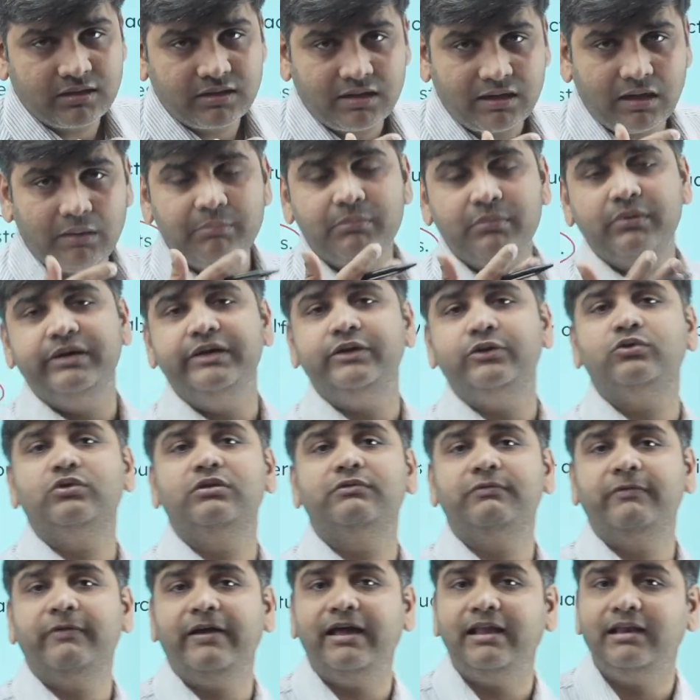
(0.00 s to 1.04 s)
come into the
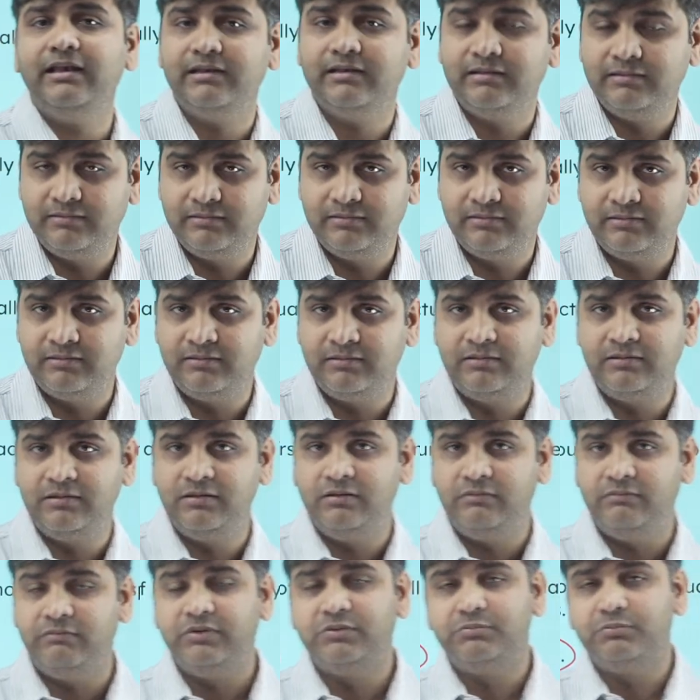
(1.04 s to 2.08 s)
well
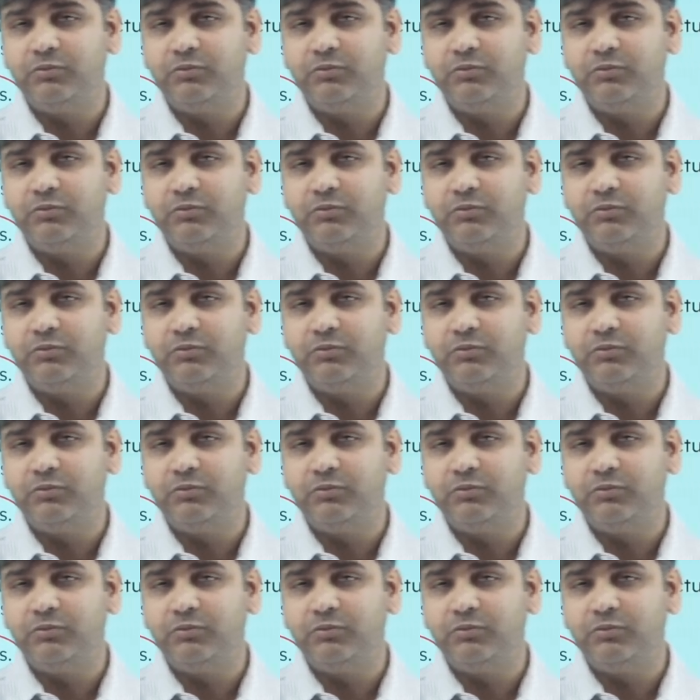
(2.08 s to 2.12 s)
with